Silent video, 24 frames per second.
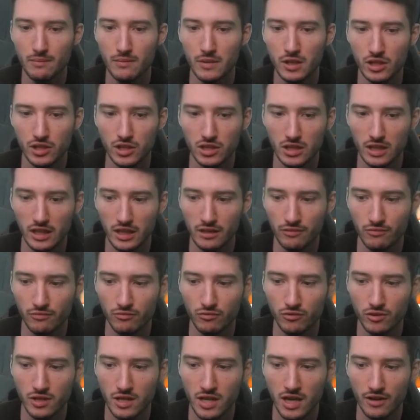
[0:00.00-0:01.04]
much, I
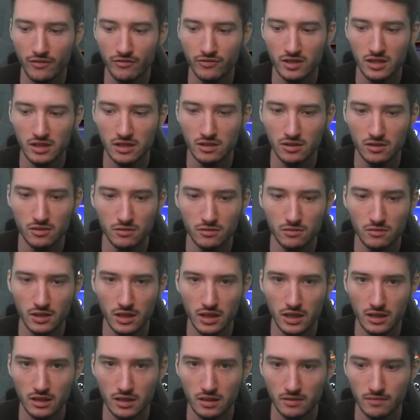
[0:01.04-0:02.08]
wouldn't have needed to do
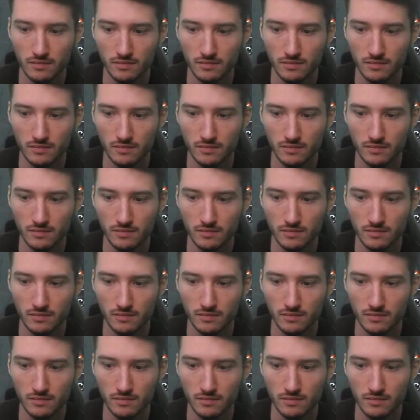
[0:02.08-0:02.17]
that.